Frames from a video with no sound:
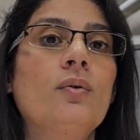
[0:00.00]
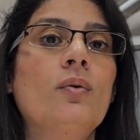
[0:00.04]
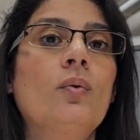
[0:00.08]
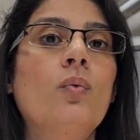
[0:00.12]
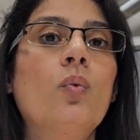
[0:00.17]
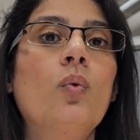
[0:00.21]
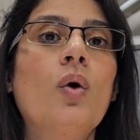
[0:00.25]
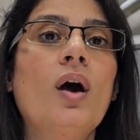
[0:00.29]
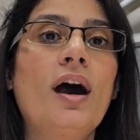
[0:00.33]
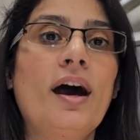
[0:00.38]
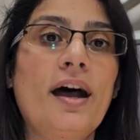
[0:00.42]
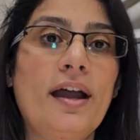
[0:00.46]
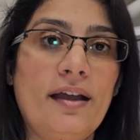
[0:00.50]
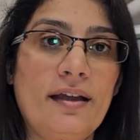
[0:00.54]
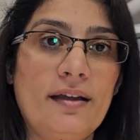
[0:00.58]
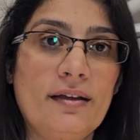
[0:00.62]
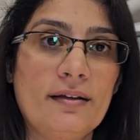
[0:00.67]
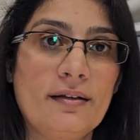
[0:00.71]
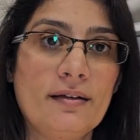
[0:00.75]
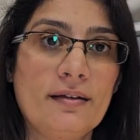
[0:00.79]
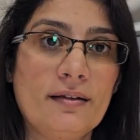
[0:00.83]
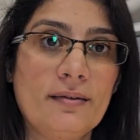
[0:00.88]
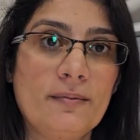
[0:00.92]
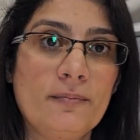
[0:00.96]
why.
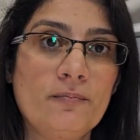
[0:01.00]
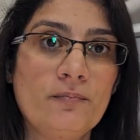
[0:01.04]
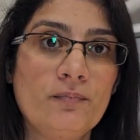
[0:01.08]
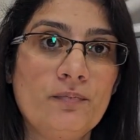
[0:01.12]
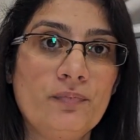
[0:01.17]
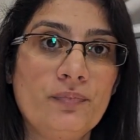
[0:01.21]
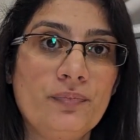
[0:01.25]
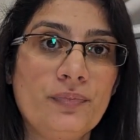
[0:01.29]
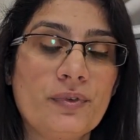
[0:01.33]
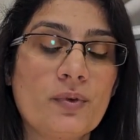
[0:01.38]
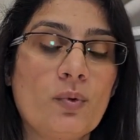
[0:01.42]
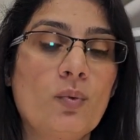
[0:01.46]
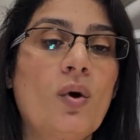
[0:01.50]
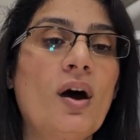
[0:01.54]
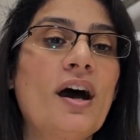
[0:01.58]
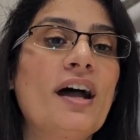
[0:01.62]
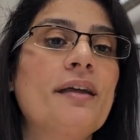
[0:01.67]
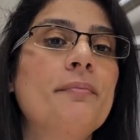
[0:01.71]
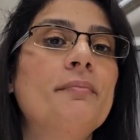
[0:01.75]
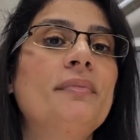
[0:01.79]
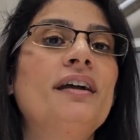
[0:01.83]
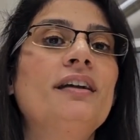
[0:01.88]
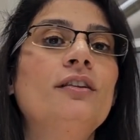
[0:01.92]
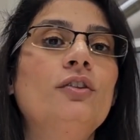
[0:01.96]
Why
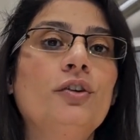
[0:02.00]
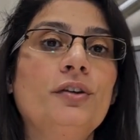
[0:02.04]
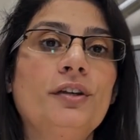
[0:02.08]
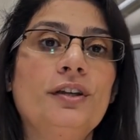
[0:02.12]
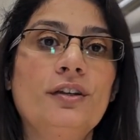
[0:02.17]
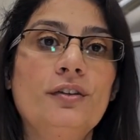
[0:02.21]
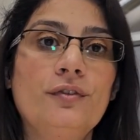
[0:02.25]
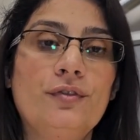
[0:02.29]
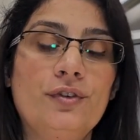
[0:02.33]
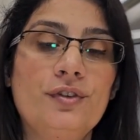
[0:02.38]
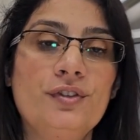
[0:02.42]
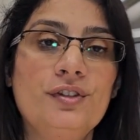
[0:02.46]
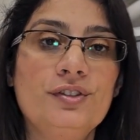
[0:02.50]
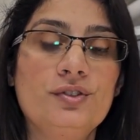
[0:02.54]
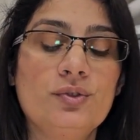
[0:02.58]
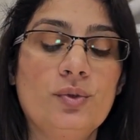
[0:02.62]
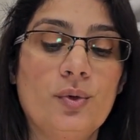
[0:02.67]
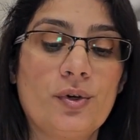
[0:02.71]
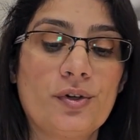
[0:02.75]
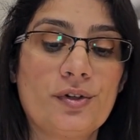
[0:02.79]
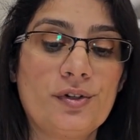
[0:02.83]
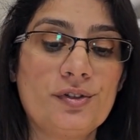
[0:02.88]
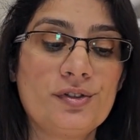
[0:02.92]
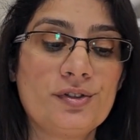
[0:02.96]
am I looking for these
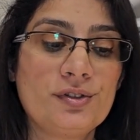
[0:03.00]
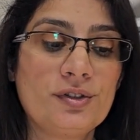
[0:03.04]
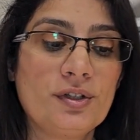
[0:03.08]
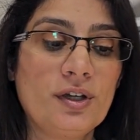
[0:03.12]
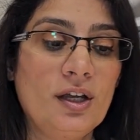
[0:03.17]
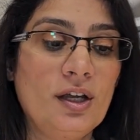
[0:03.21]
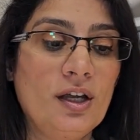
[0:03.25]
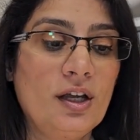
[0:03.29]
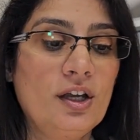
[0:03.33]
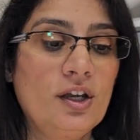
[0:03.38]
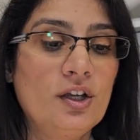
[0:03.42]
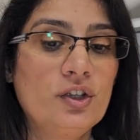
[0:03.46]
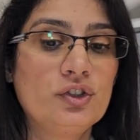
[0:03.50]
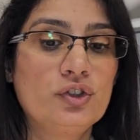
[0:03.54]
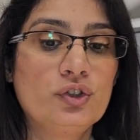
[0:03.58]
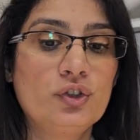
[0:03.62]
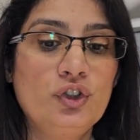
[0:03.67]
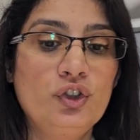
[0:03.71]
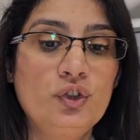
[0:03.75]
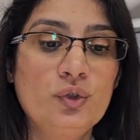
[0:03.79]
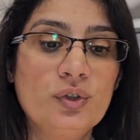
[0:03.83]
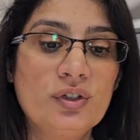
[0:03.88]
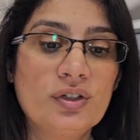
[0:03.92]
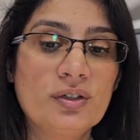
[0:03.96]
orders? So
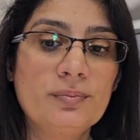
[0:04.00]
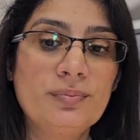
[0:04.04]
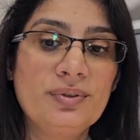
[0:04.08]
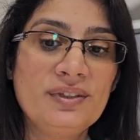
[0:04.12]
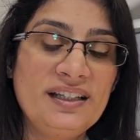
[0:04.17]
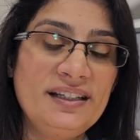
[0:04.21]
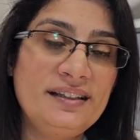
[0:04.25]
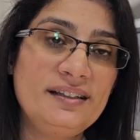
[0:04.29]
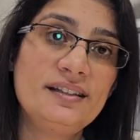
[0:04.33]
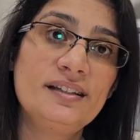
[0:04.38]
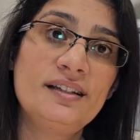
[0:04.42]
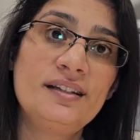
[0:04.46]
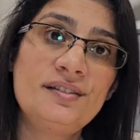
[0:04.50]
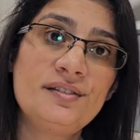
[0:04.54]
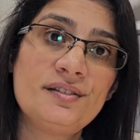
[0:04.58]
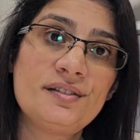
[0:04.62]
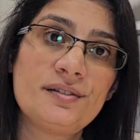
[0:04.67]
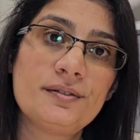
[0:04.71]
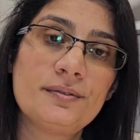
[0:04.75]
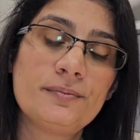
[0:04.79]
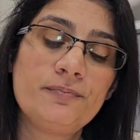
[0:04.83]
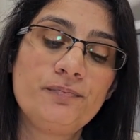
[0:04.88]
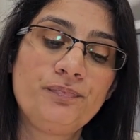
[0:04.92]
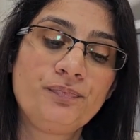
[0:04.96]
you complete this.
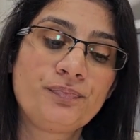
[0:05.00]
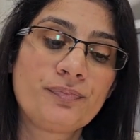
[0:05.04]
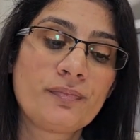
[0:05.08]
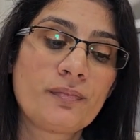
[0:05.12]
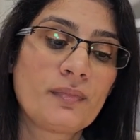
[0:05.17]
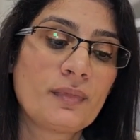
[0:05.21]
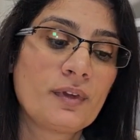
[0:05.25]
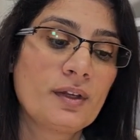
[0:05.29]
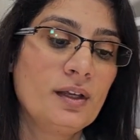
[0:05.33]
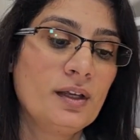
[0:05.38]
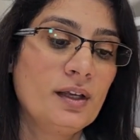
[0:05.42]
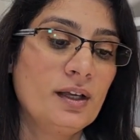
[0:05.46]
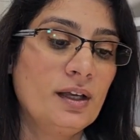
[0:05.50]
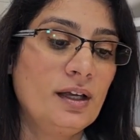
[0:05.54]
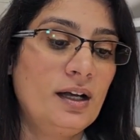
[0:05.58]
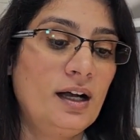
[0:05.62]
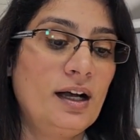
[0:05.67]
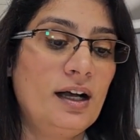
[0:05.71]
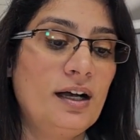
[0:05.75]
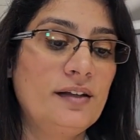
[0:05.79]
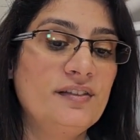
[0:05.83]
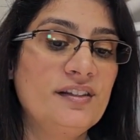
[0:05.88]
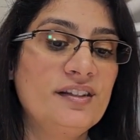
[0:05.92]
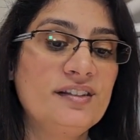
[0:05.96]

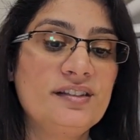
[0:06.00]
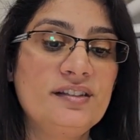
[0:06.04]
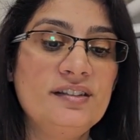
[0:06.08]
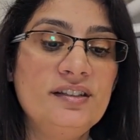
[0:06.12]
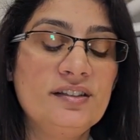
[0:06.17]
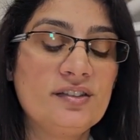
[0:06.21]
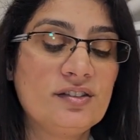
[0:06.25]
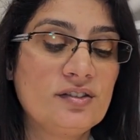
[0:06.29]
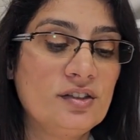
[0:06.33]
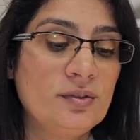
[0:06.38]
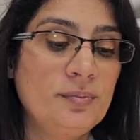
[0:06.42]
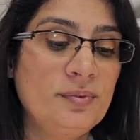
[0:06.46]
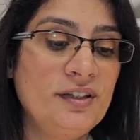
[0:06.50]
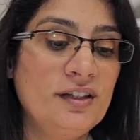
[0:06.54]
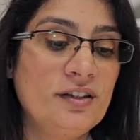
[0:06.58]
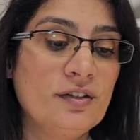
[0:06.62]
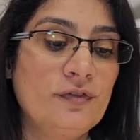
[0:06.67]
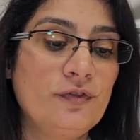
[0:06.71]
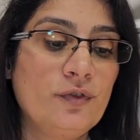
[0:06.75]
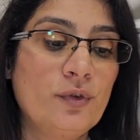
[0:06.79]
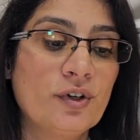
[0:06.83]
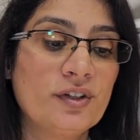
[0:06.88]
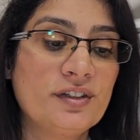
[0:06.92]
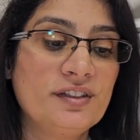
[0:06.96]
This needs to be, the
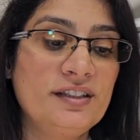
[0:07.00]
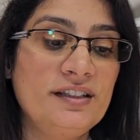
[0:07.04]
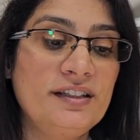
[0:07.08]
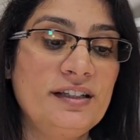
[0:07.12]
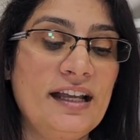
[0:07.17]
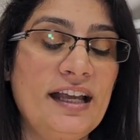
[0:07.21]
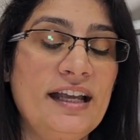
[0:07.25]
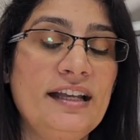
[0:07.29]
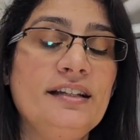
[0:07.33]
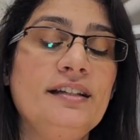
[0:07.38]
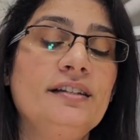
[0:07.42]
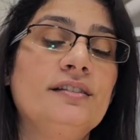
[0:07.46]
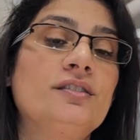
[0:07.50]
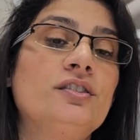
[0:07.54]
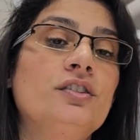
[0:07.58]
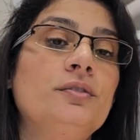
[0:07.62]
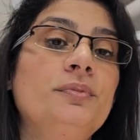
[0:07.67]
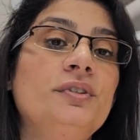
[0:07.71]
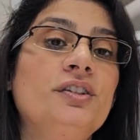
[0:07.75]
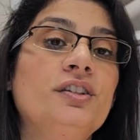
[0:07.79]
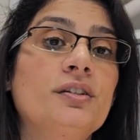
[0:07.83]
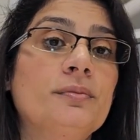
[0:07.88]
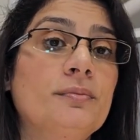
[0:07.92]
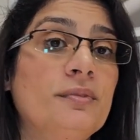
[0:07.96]
14A needs to
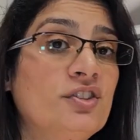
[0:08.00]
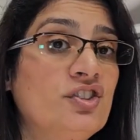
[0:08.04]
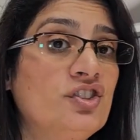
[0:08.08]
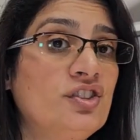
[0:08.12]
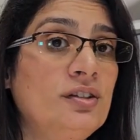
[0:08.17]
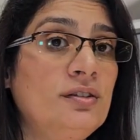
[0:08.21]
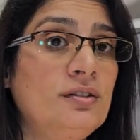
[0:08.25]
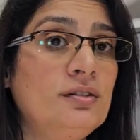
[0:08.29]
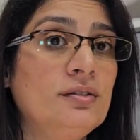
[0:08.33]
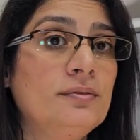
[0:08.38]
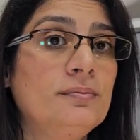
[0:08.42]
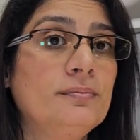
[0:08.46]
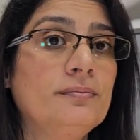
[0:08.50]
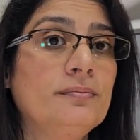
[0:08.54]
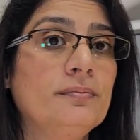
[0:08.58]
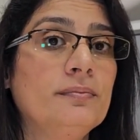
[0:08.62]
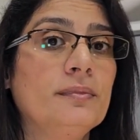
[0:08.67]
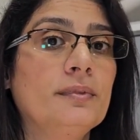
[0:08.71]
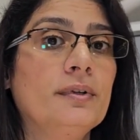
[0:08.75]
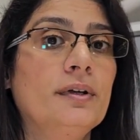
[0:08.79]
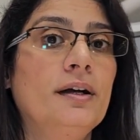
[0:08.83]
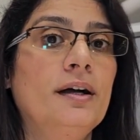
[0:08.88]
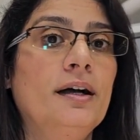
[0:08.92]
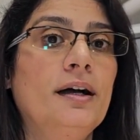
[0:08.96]
be commissioned.
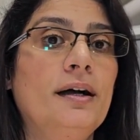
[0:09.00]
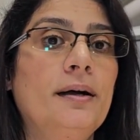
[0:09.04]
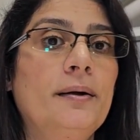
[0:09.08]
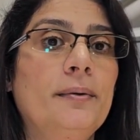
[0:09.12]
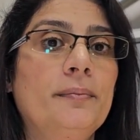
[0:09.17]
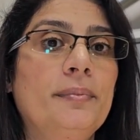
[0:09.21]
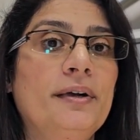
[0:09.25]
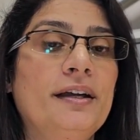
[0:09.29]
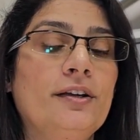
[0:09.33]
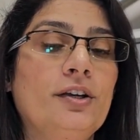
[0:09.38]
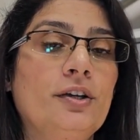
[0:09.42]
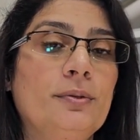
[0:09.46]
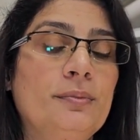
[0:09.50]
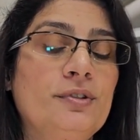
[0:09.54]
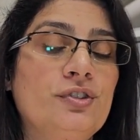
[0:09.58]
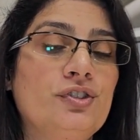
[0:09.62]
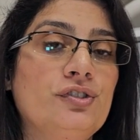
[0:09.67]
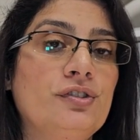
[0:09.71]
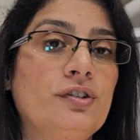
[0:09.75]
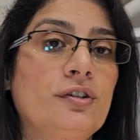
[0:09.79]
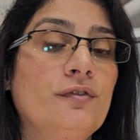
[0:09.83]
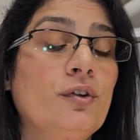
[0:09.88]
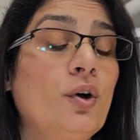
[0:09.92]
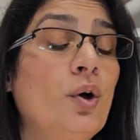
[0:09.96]
by
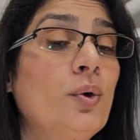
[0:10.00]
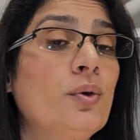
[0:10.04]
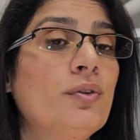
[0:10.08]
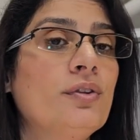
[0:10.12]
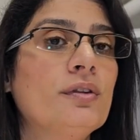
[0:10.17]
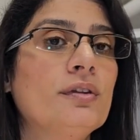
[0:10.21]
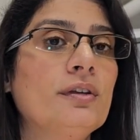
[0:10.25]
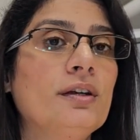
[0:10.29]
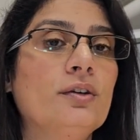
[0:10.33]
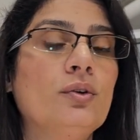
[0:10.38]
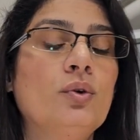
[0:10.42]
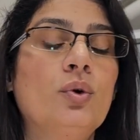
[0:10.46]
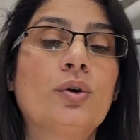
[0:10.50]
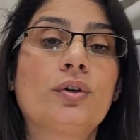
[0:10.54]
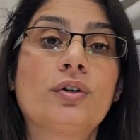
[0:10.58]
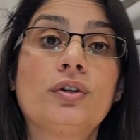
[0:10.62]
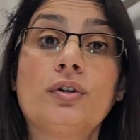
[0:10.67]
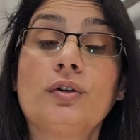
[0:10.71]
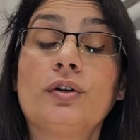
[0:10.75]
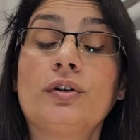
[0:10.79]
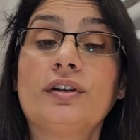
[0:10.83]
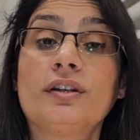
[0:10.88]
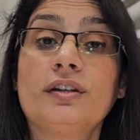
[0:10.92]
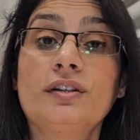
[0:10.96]
commission of oath. The court
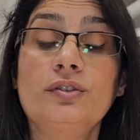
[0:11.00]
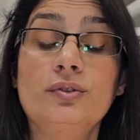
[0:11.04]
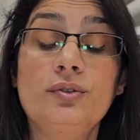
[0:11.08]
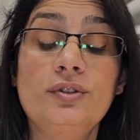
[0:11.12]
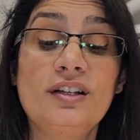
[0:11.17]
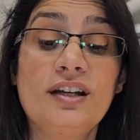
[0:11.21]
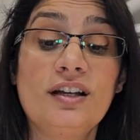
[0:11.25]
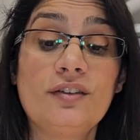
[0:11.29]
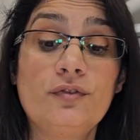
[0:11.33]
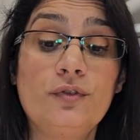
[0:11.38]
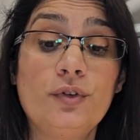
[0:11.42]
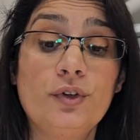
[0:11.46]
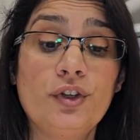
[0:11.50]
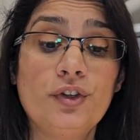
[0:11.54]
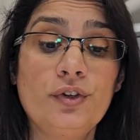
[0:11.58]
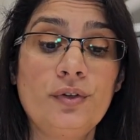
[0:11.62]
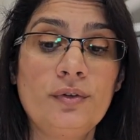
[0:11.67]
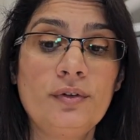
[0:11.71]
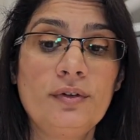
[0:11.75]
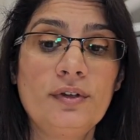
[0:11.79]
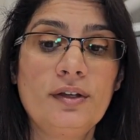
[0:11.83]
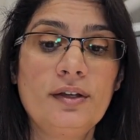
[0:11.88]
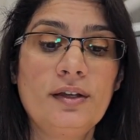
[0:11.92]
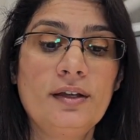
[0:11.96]
clerk can do that for you,
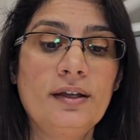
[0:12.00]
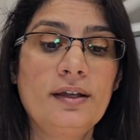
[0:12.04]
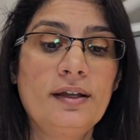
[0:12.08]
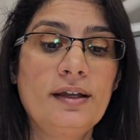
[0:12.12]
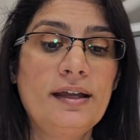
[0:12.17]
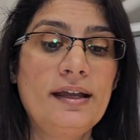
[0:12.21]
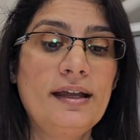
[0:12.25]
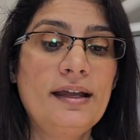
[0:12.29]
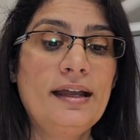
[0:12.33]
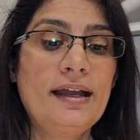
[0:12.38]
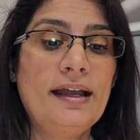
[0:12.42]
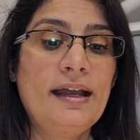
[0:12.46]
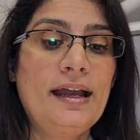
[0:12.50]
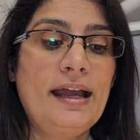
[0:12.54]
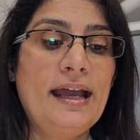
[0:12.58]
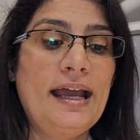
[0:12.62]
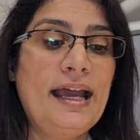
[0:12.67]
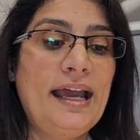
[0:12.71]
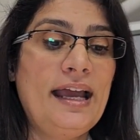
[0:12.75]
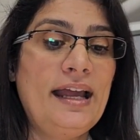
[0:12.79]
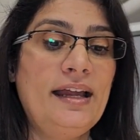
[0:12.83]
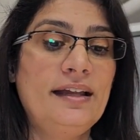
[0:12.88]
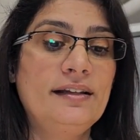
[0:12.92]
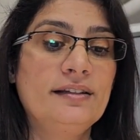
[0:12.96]

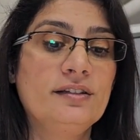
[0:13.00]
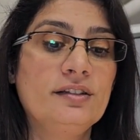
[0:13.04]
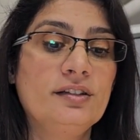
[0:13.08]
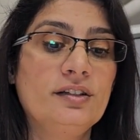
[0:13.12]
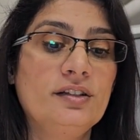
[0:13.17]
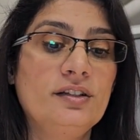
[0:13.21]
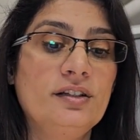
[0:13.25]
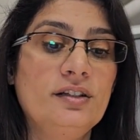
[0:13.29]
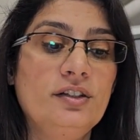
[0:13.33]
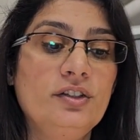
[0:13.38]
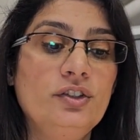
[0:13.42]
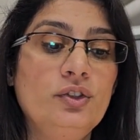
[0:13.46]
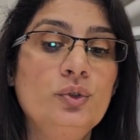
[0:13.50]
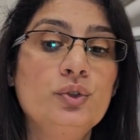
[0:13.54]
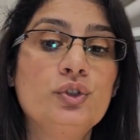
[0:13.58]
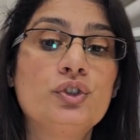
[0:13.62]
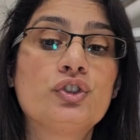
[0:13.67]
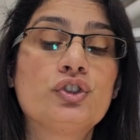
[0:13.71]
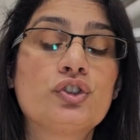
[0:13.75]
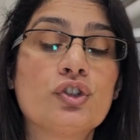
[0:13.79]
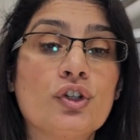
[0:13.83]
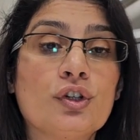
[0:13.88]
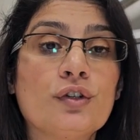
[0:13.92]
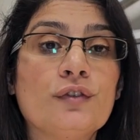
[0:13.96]
and you
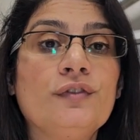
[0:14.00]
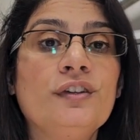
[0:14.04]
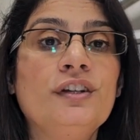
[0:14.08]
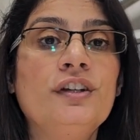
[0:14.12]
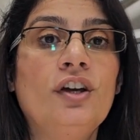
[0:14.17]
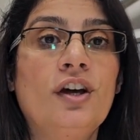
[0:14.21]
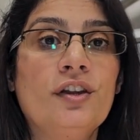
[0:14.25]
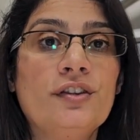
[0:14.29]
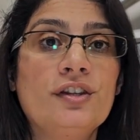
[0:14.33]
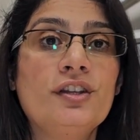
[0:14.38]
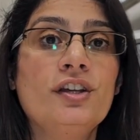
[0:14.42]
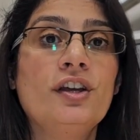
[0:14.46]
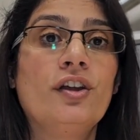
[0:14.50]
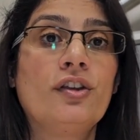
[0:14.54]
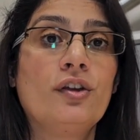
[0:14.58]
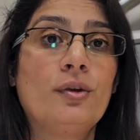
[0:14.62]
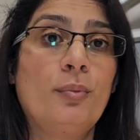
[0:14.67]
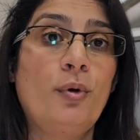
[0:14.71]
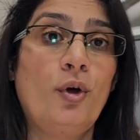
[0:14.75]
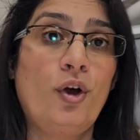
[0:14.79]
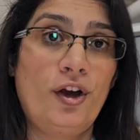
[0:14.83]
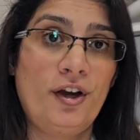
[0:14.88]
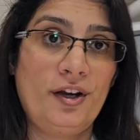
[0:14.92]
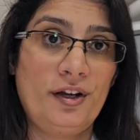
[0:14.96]
serve it on the other
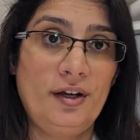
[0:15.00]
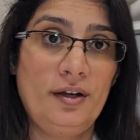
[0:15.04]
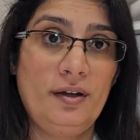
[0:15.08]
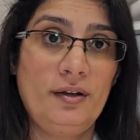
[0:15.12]
party.